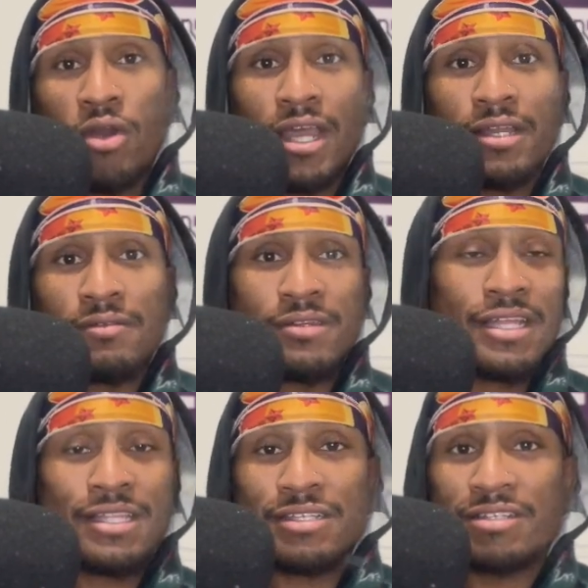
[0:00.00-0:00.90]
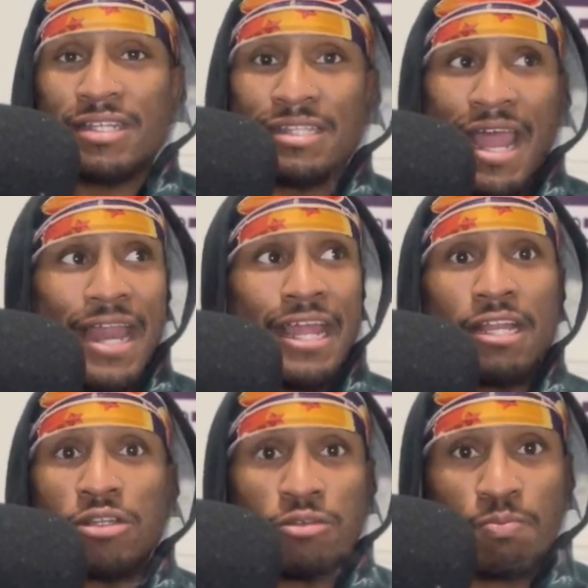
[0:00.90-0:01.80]
they did this and did that
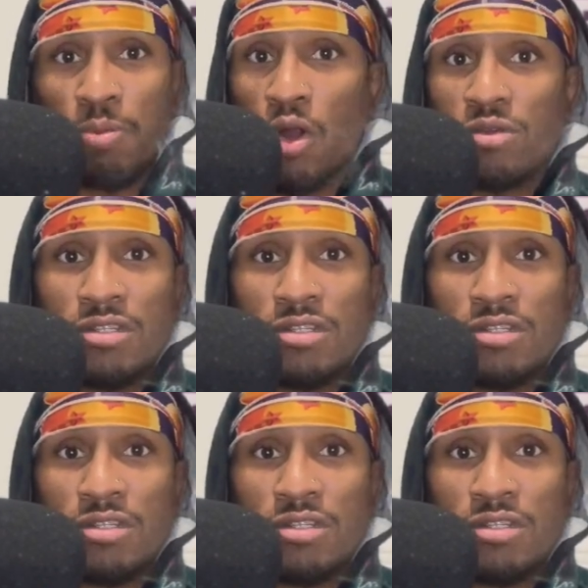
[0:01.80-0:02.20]
and burnt